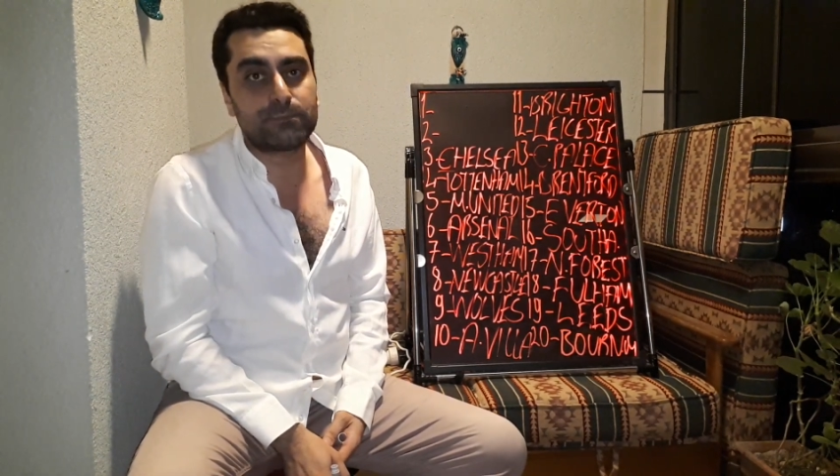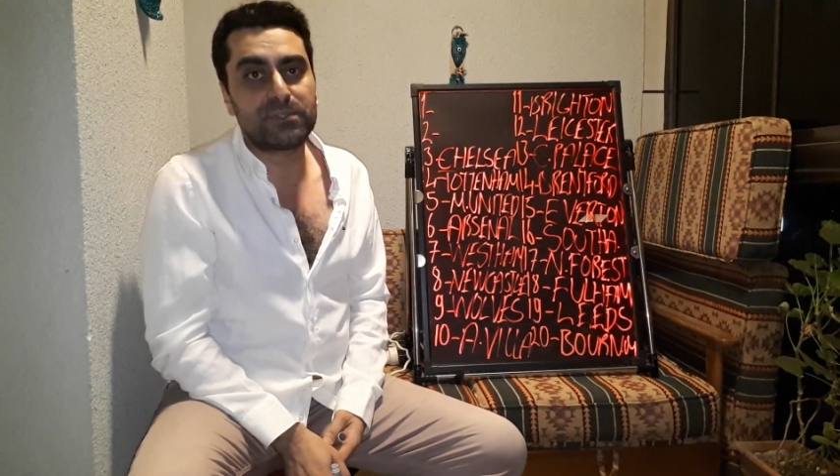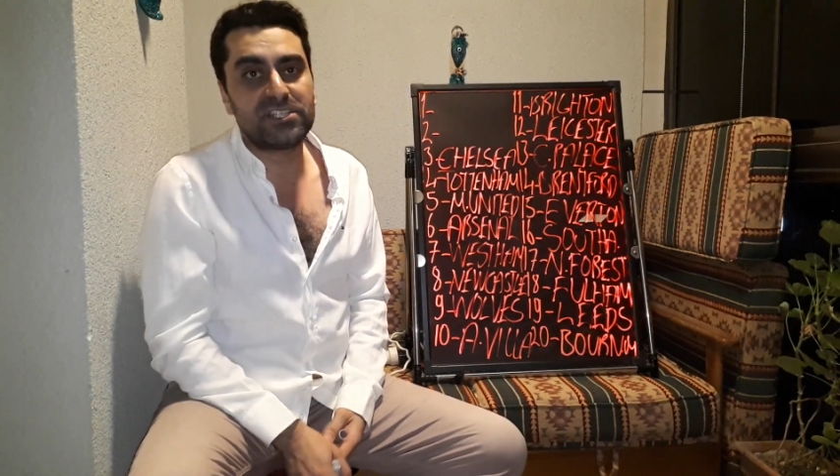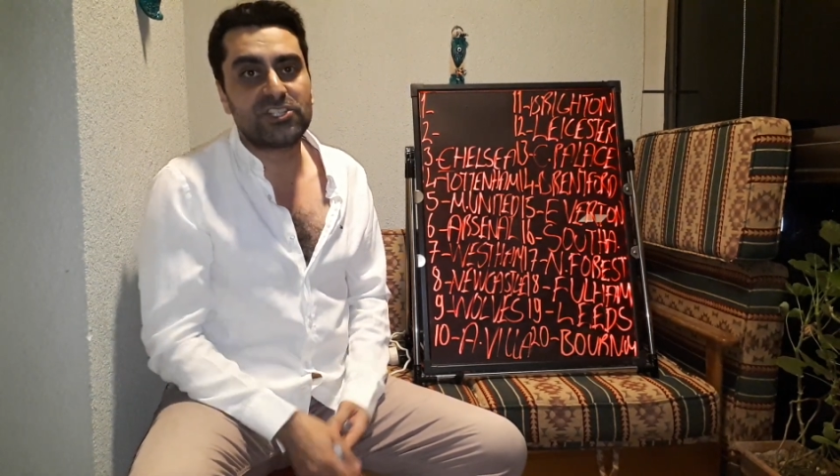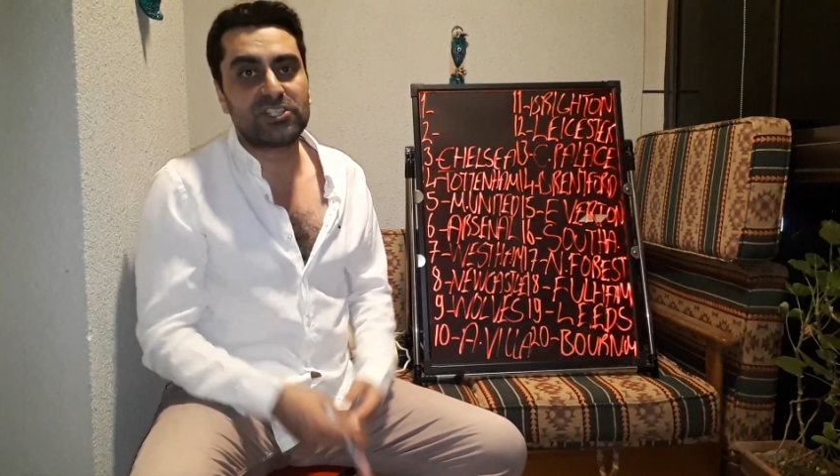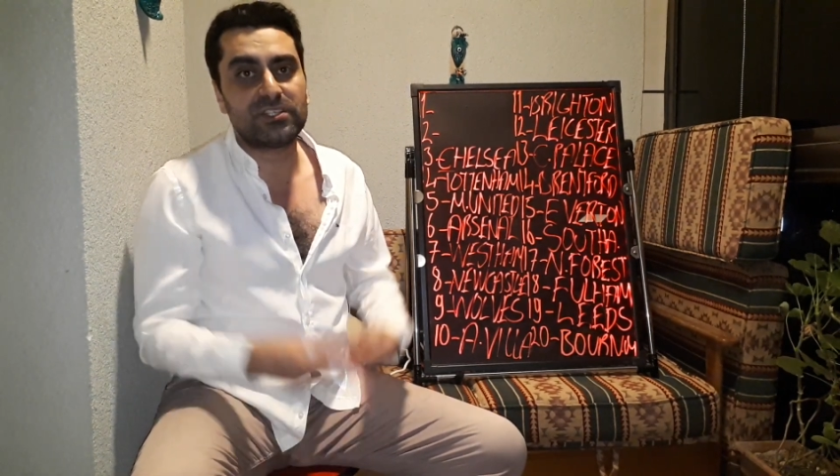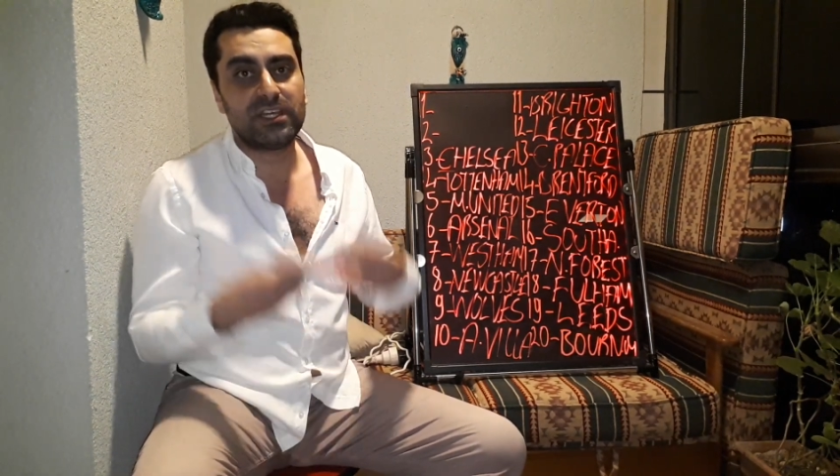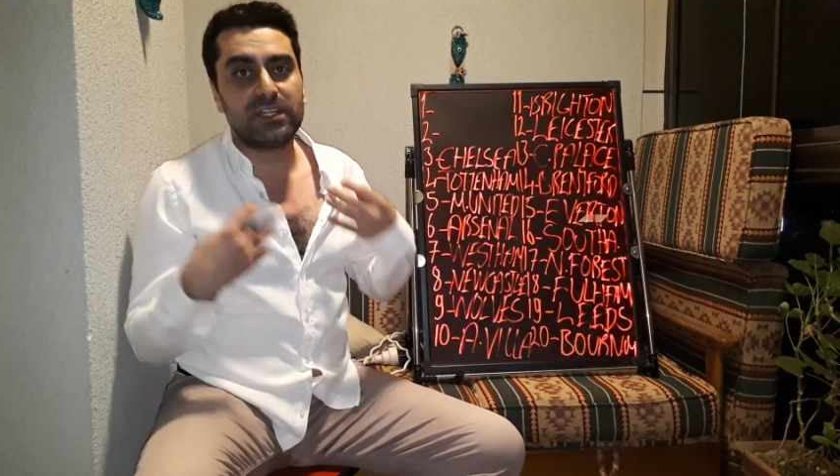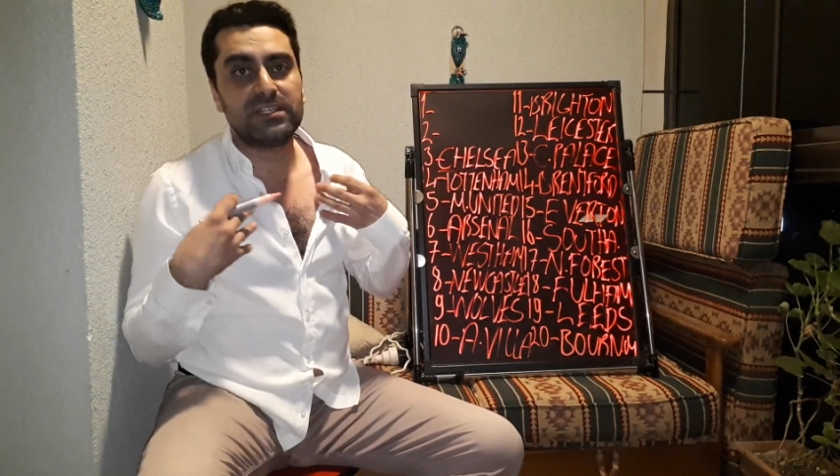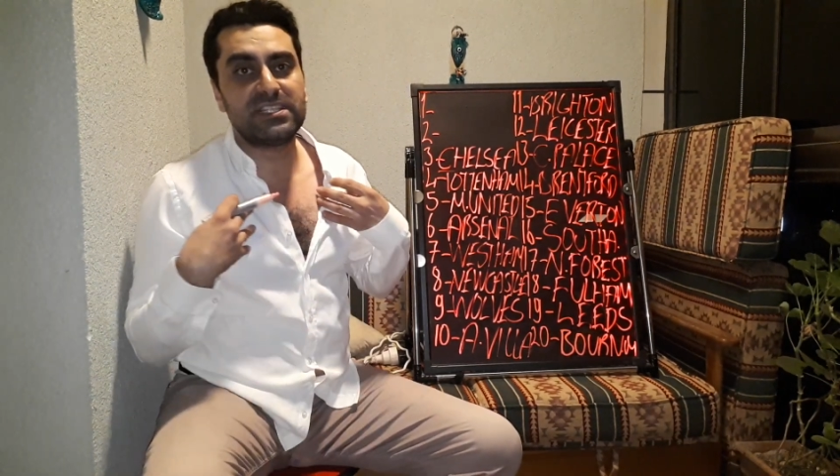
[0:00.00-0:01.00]
position.
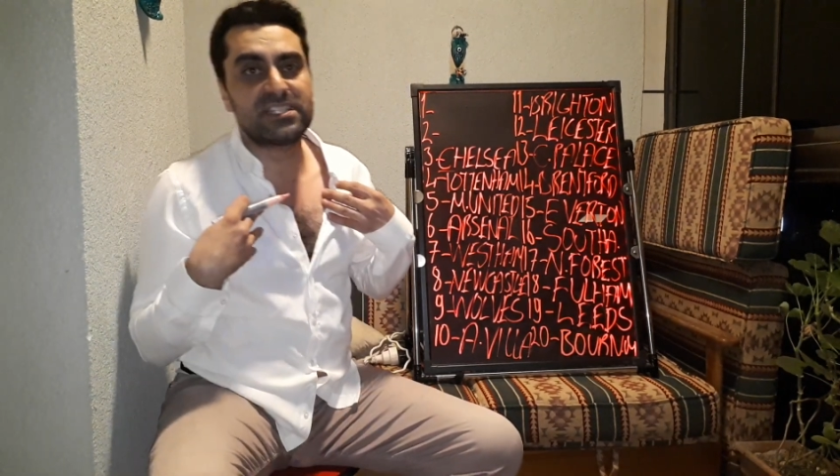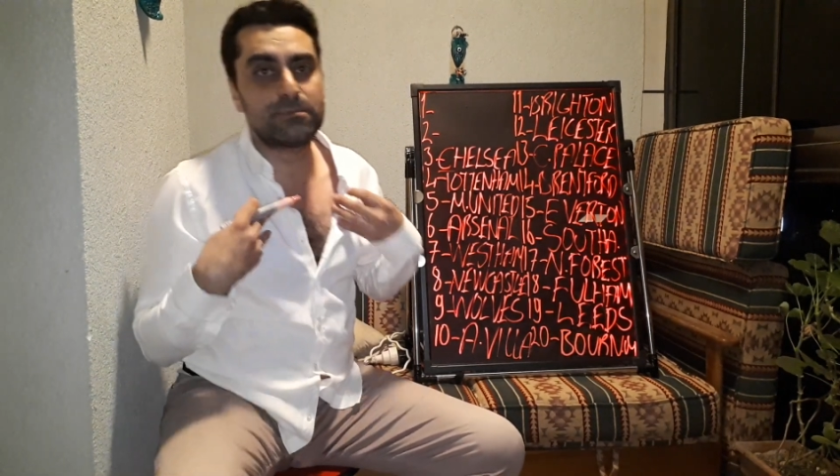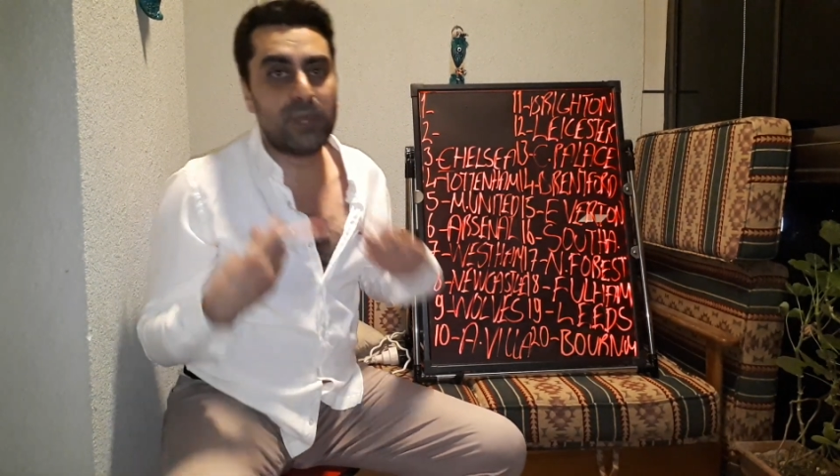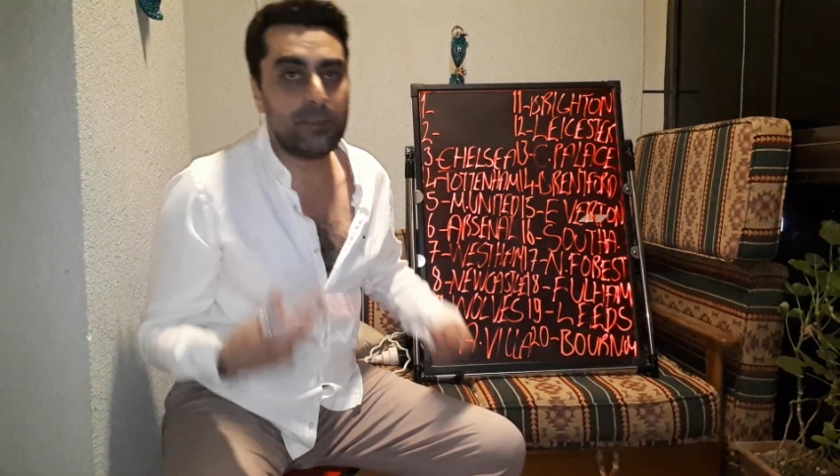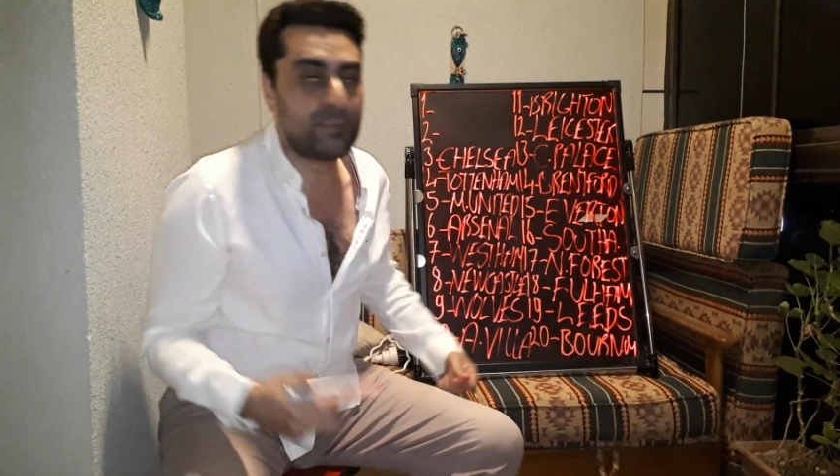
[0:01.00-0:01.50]
This is my